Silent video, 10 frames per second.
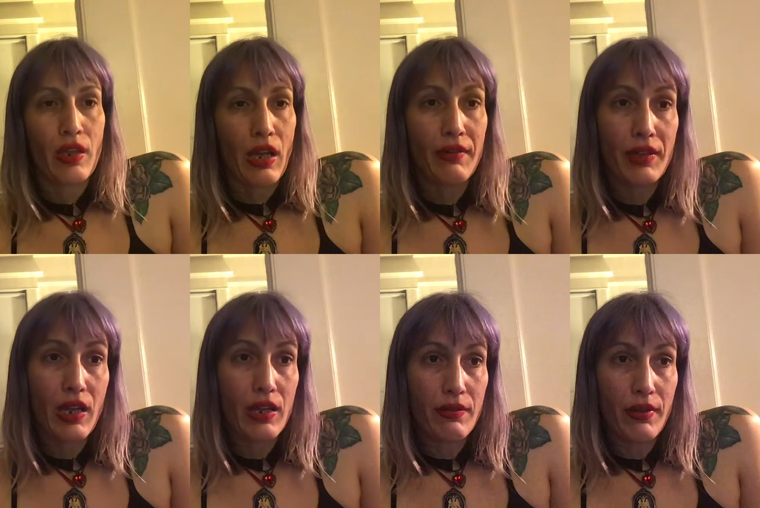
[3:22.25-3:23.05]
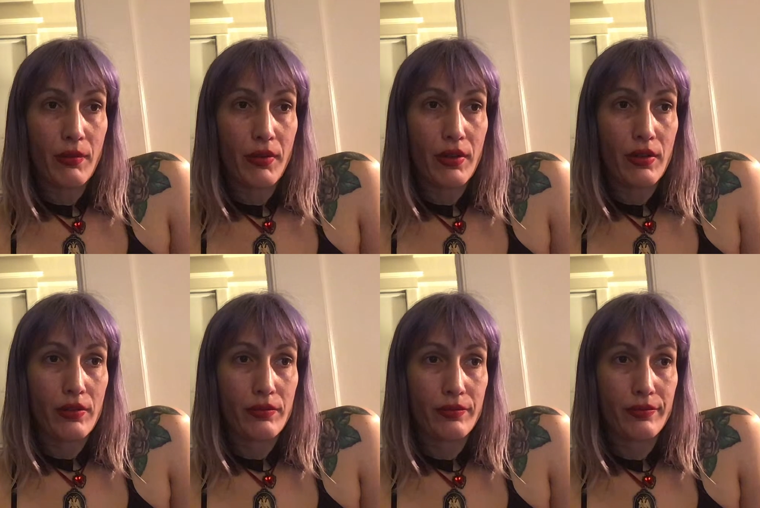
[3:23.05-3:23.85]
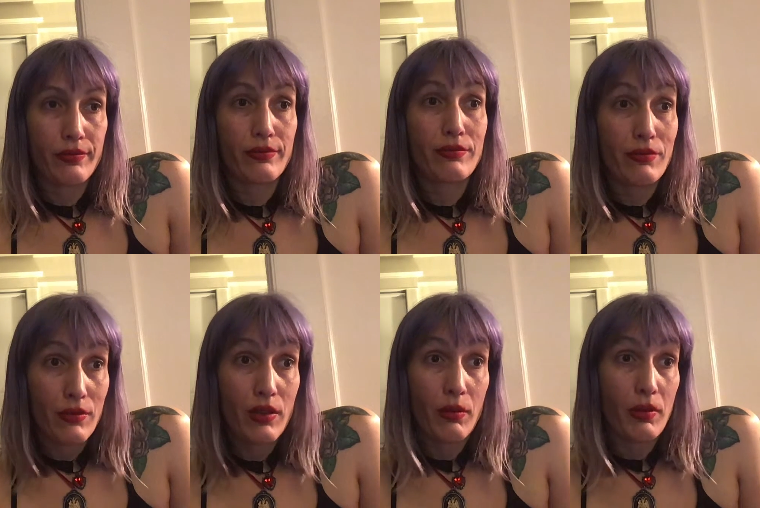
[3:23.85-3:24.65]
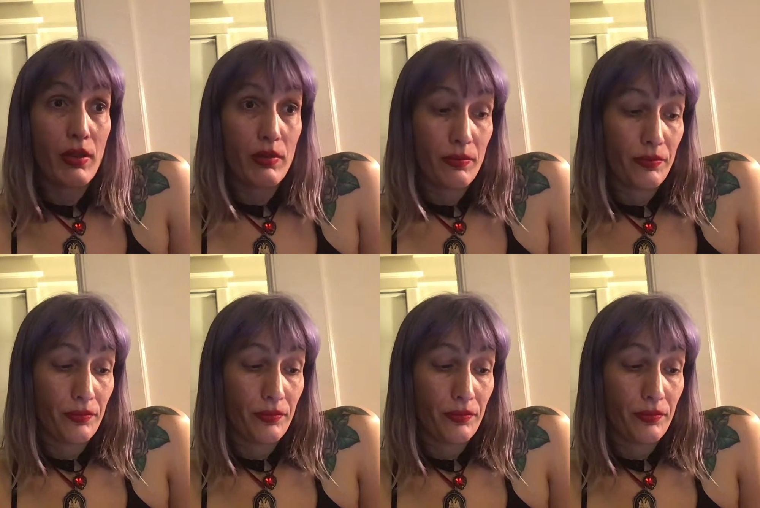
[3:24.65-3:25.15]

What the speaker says: I have a cat and a vibrator. I'm good.